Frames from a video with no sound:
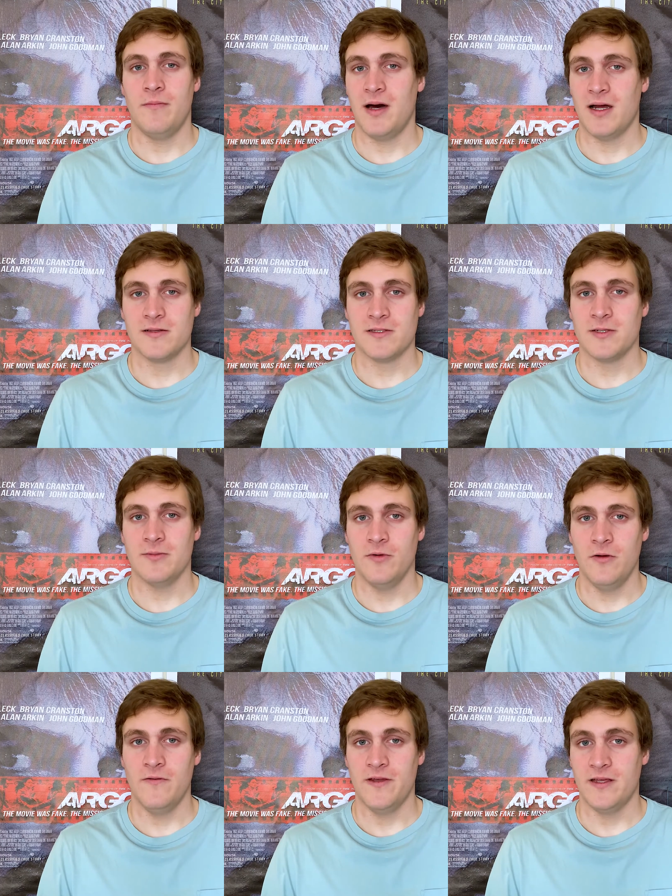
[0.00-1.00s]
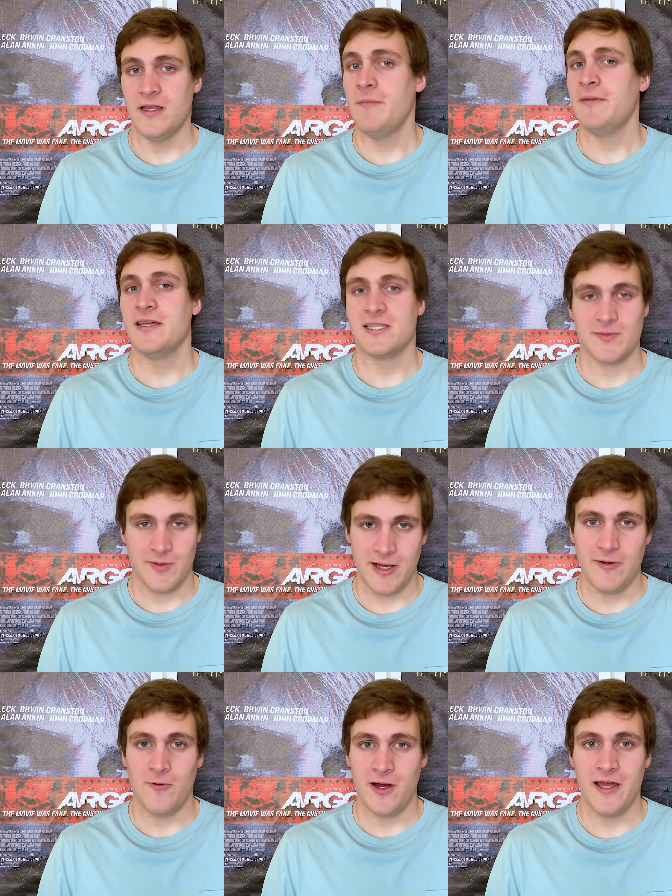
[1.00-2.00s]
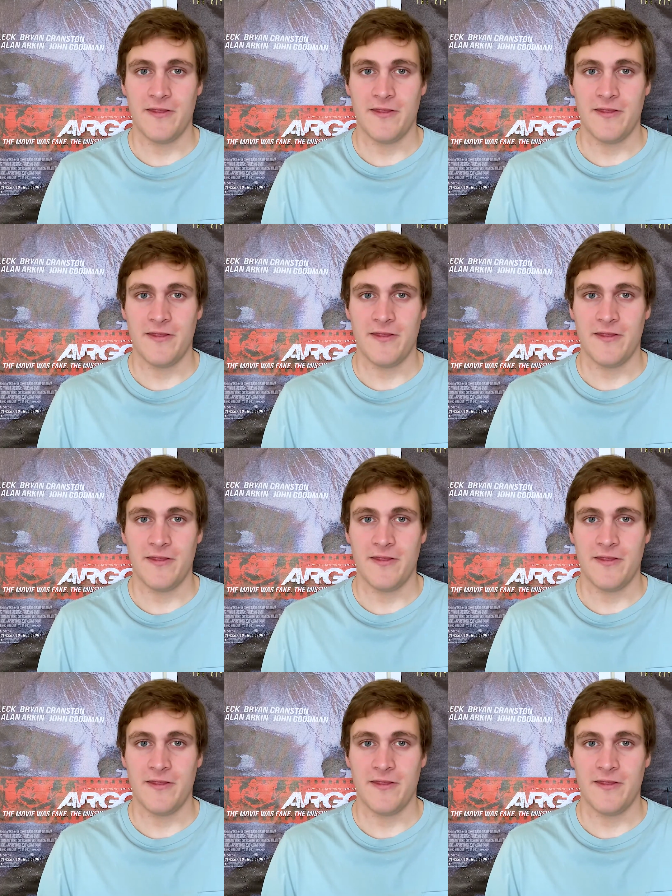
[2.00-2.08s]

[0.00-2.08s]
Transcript: monster movie. Let me explain why,